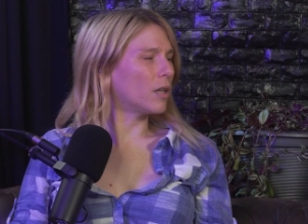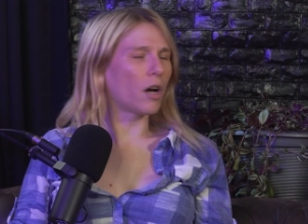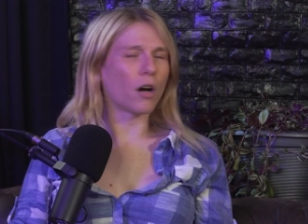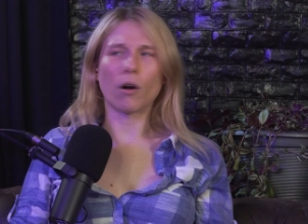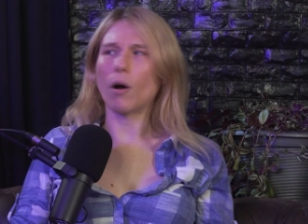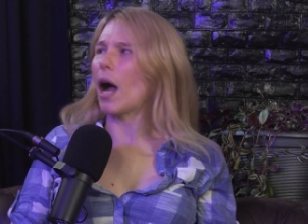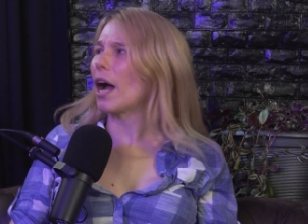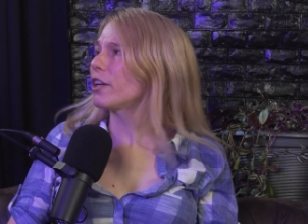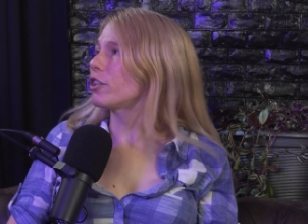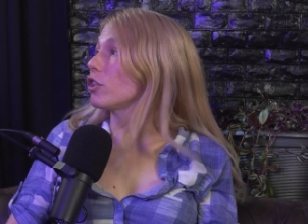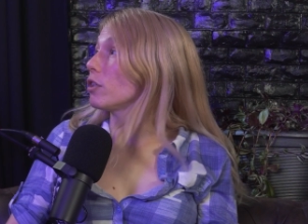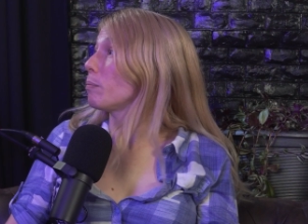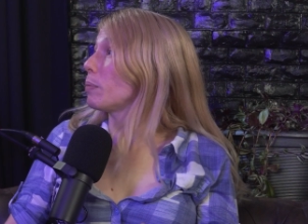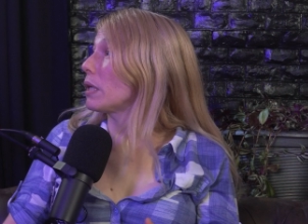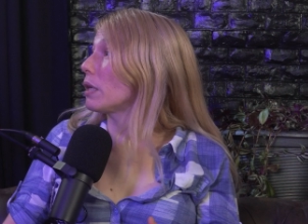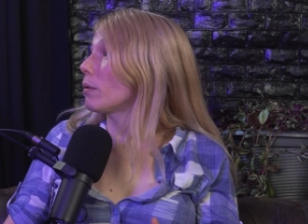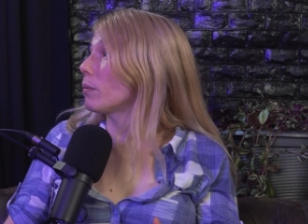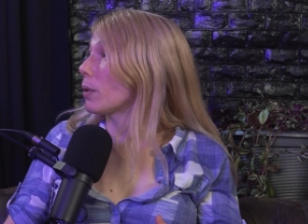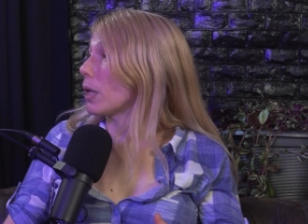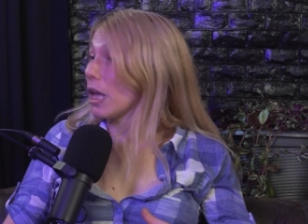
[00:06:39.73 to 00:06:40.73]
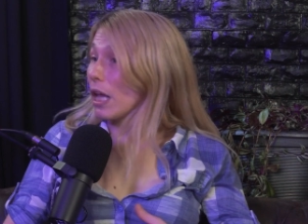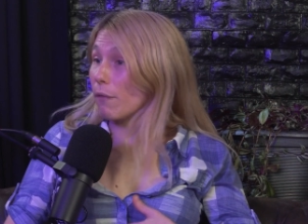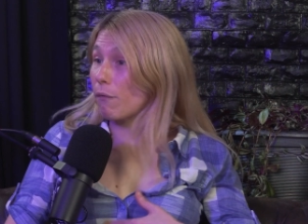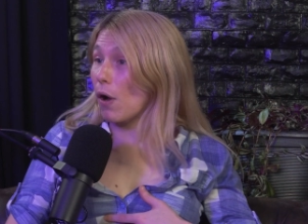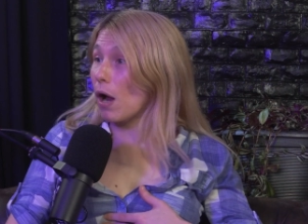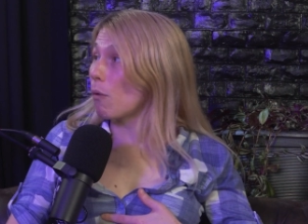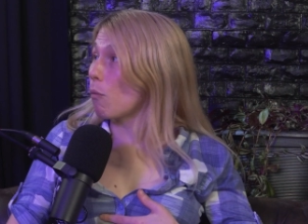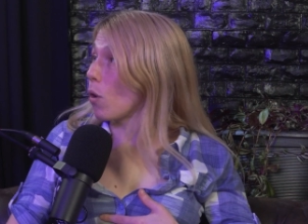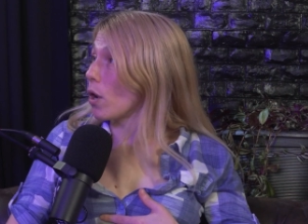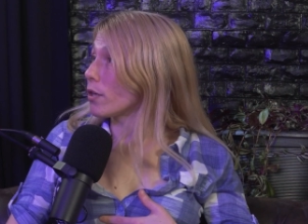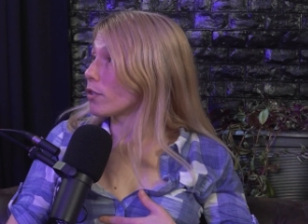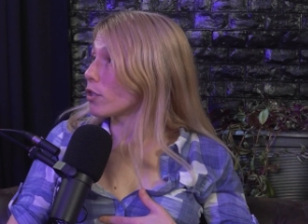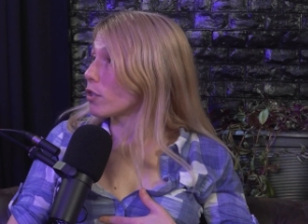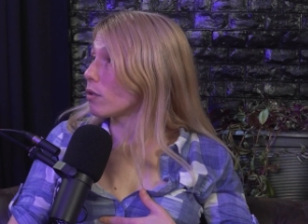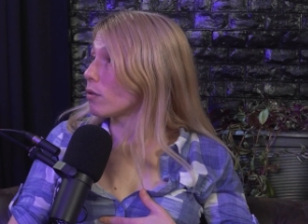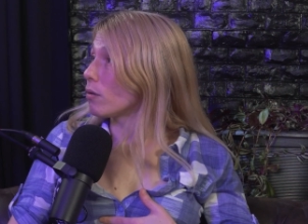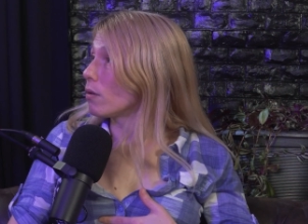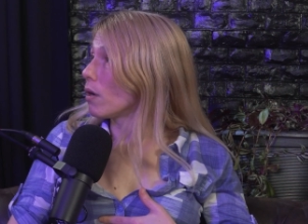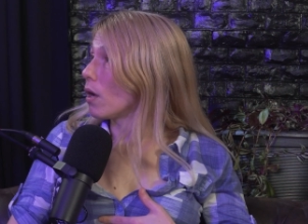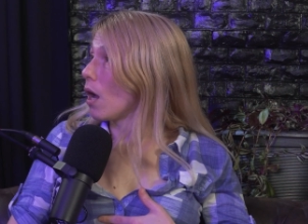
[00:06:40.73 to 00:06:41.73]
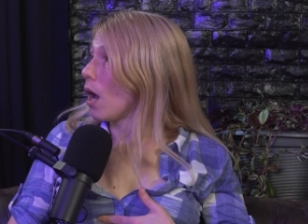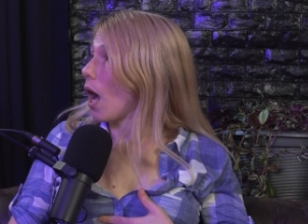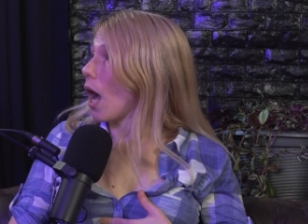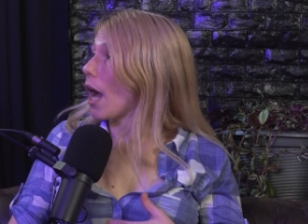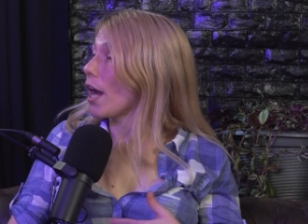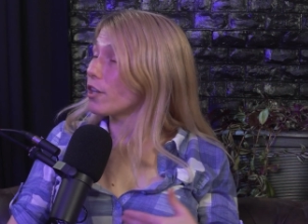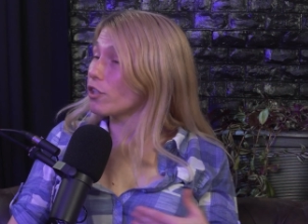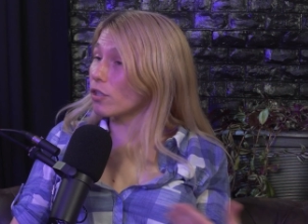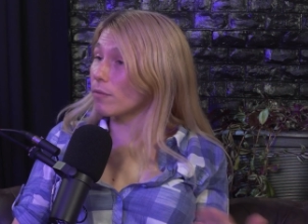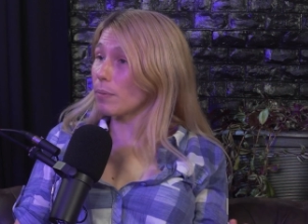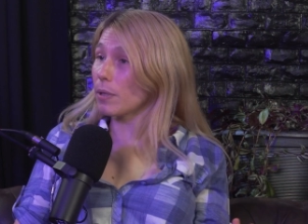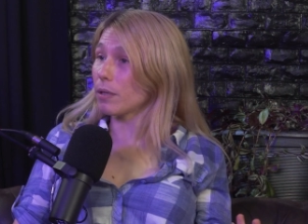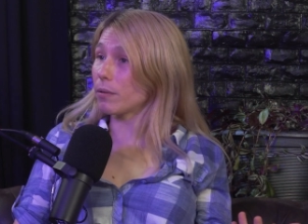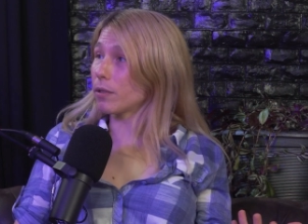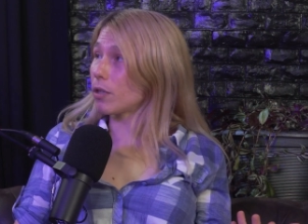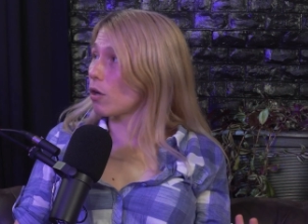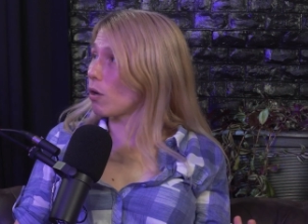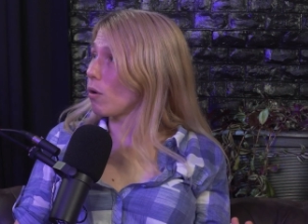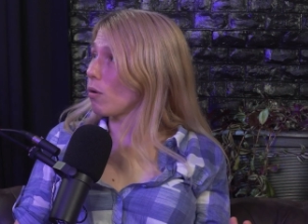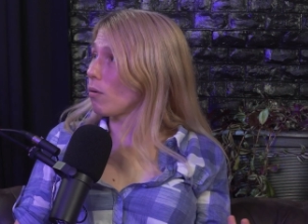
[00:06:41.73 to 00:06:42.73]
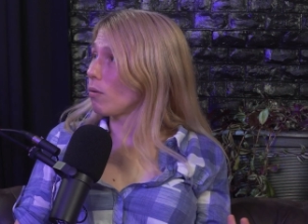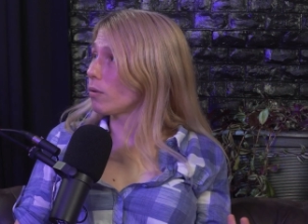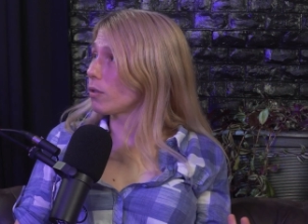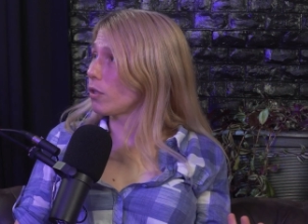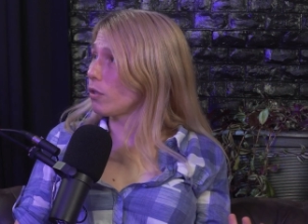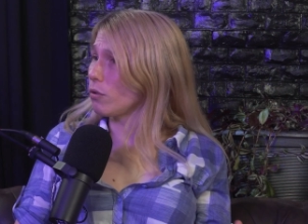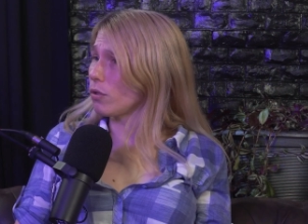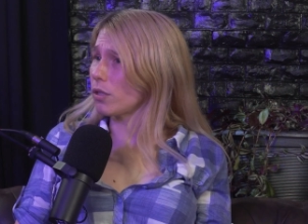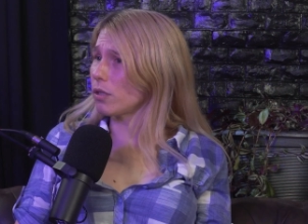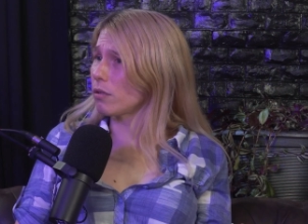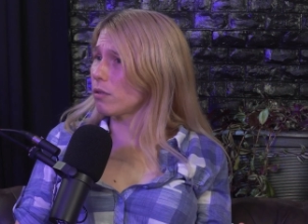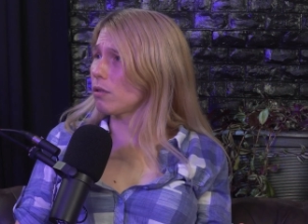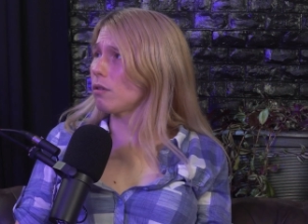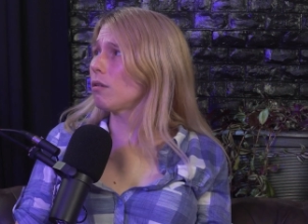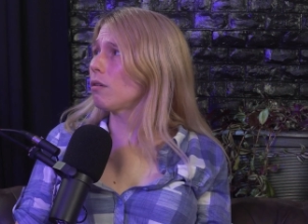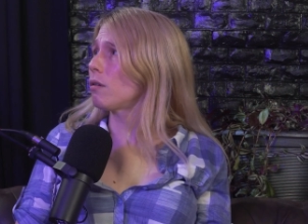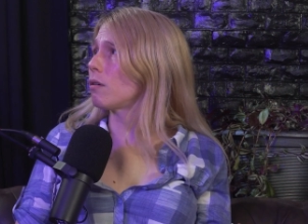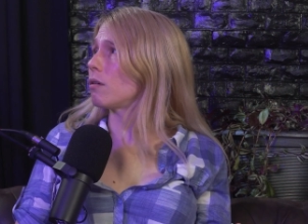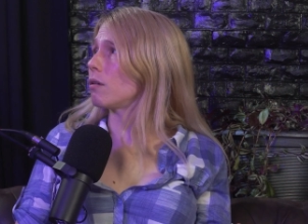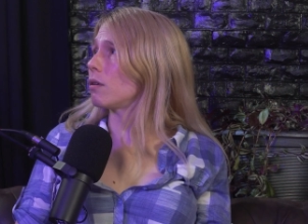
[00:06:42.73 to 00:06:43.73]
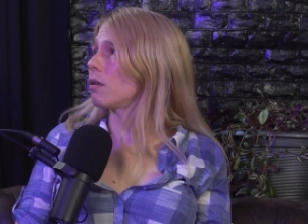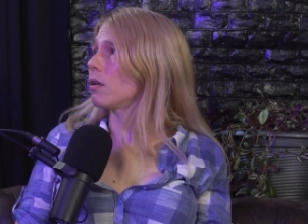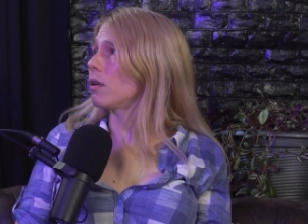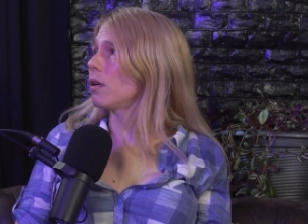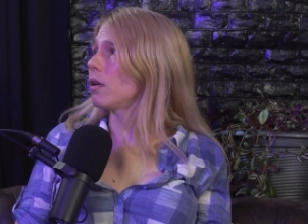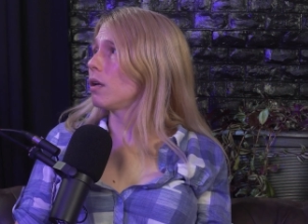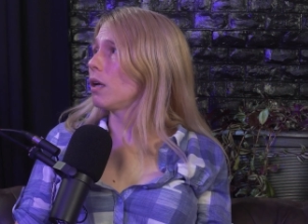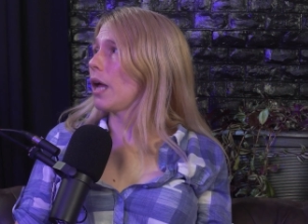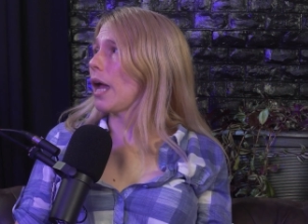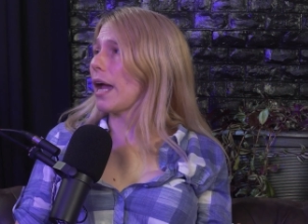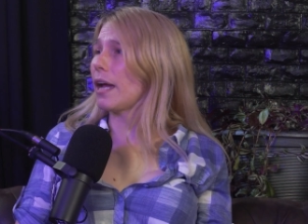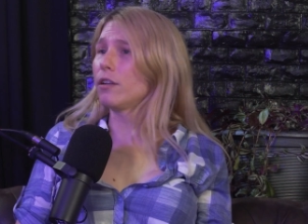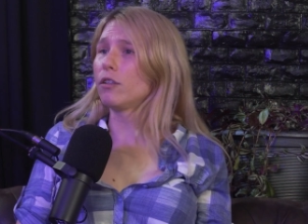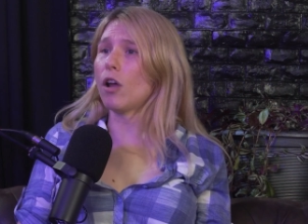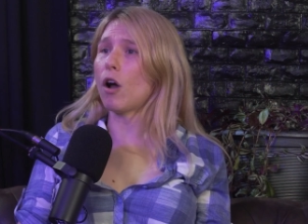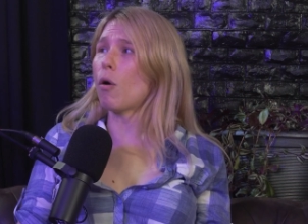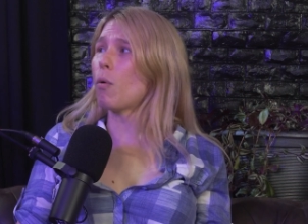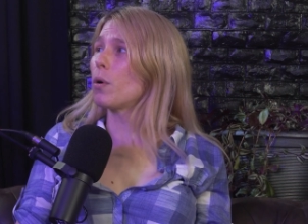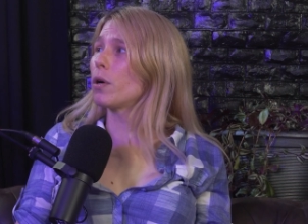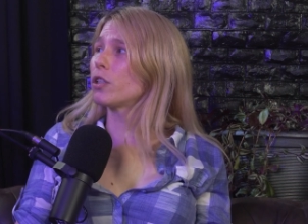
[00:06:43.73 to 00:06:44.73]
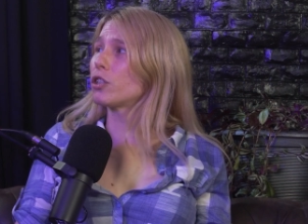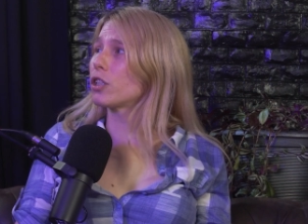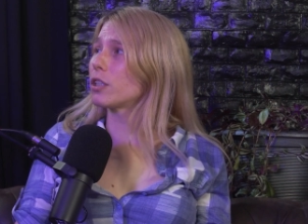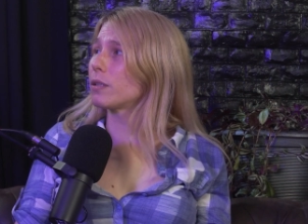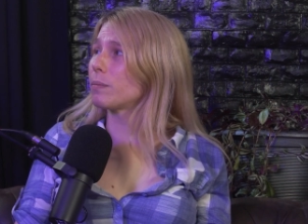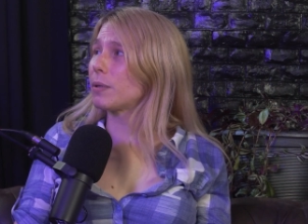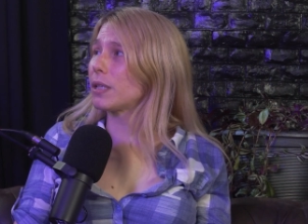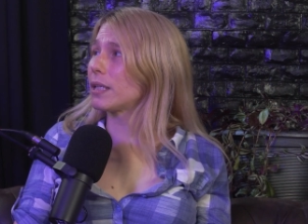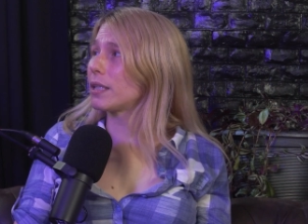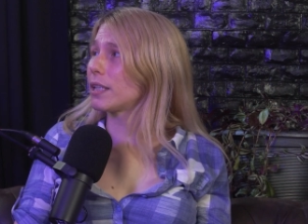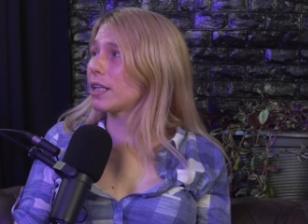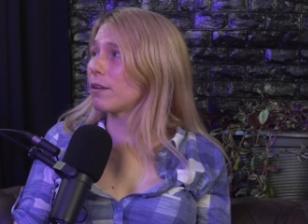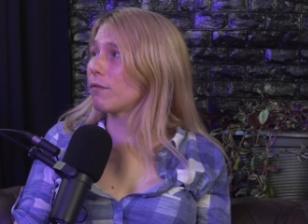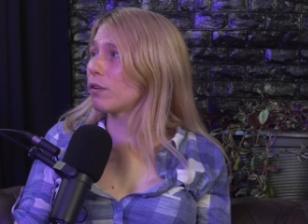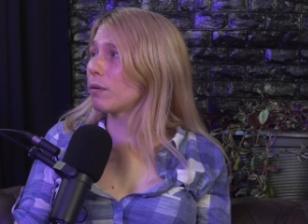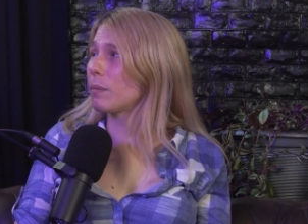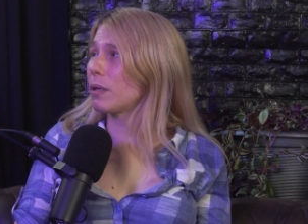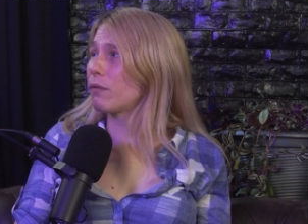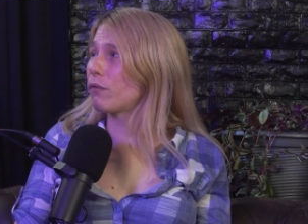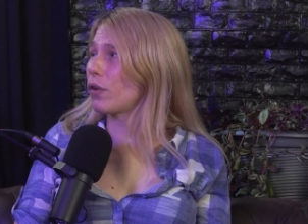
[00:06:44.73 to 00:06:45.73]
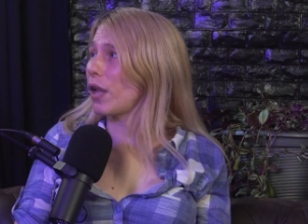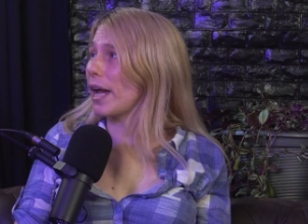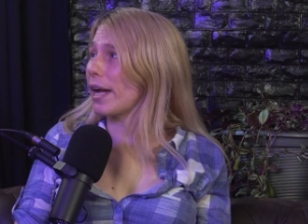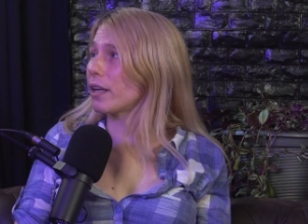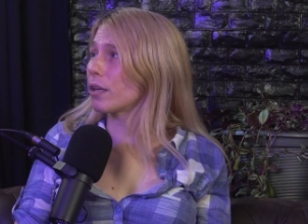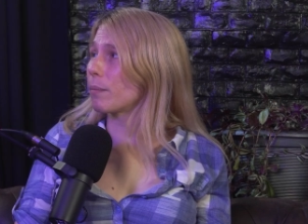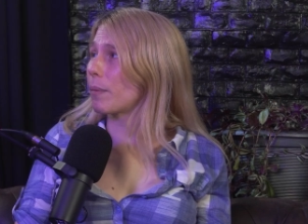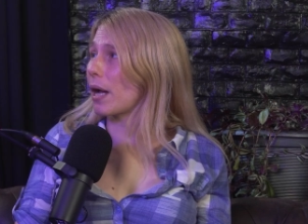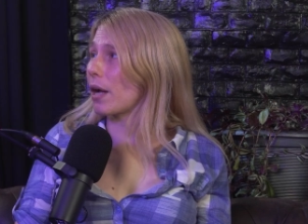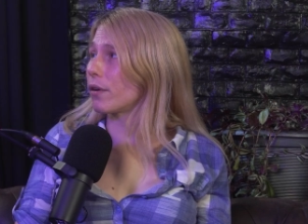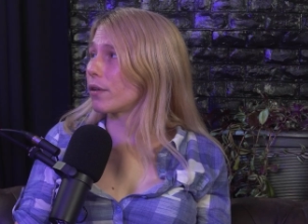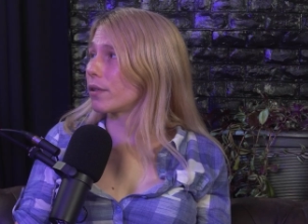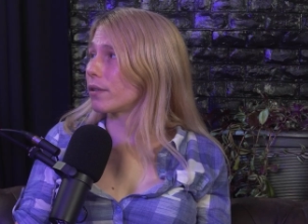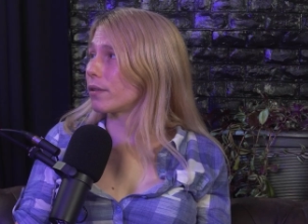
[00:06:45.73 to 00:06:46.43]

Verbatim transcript: No, I should be able to, if I want to, I should be able to go use the urinal. And no one should be giving me flack about